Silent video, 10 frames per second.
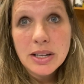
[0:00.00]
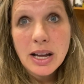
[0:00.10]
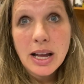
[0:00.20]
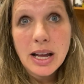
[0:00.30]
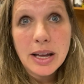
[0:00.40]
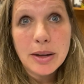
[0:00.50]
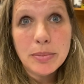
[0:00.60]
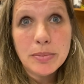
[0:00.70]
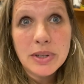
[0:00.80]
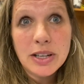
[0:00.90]

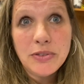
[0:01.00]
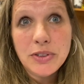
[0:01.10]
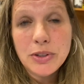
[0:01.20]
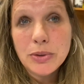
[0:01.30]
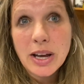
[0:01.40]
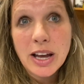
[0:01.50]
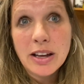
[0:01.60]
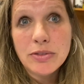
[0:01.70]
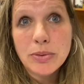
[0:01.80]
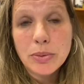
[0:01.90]
If you
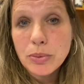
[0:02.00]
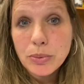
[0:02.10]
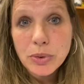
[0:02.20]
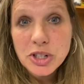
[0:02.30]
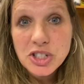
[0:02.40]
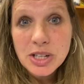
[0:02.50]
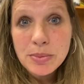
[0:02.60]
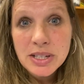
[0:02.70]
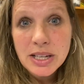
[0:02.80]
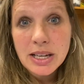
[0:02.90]
have
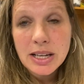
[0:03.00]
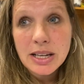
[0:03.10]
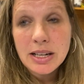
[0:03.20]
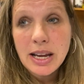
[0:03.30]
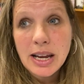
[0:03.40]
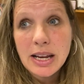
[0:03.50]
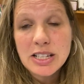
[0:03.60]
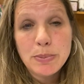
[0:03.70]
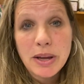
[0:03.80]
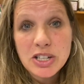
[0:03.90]
worshiped in a
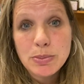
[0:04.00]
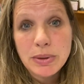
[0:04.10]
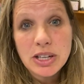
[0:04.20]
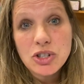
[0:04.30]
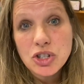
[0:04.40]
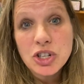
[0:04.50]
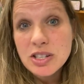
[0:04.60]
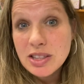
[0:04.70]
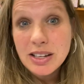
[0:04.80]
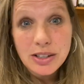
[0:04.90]
Spanish-speaking
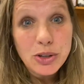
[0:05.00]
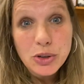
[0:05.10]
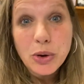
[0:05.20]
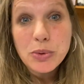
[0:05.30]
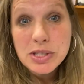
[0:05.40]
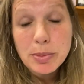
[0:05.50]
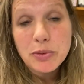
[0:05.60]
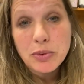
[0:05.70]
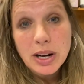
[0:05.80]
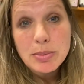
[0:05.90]
church, then you know some
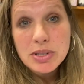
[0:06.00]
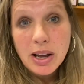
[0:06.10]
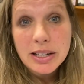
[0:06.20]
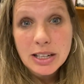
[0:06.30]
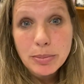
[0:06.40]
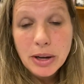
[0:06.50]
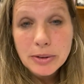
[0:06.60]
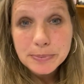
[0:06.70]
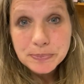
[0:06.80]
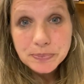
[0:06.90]
of what I'm talking about.